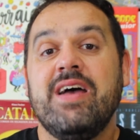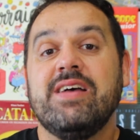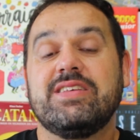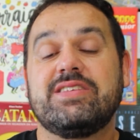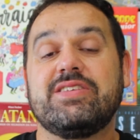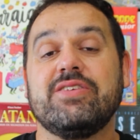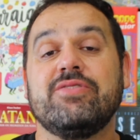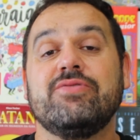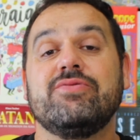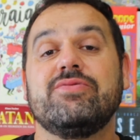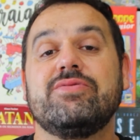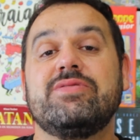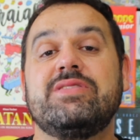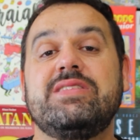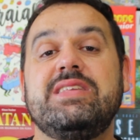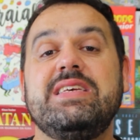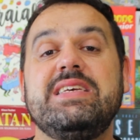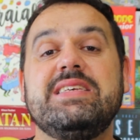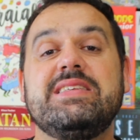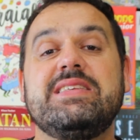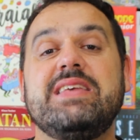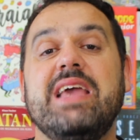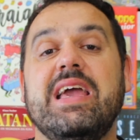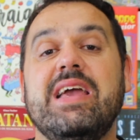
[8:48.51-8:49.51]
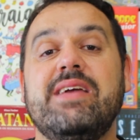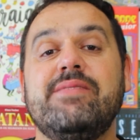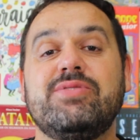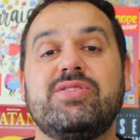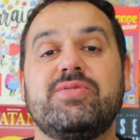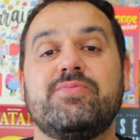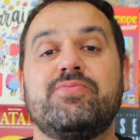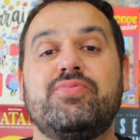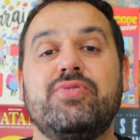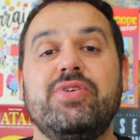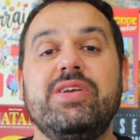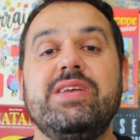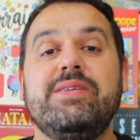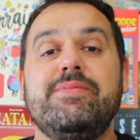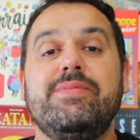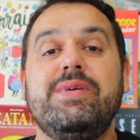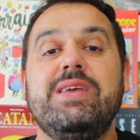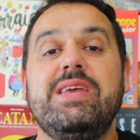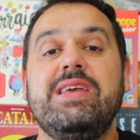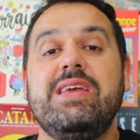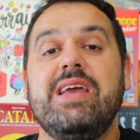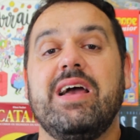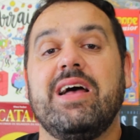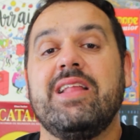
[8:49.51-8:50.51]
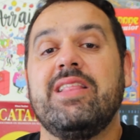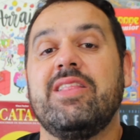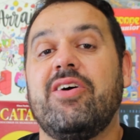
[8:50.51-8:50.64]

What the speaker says: So these games bring me a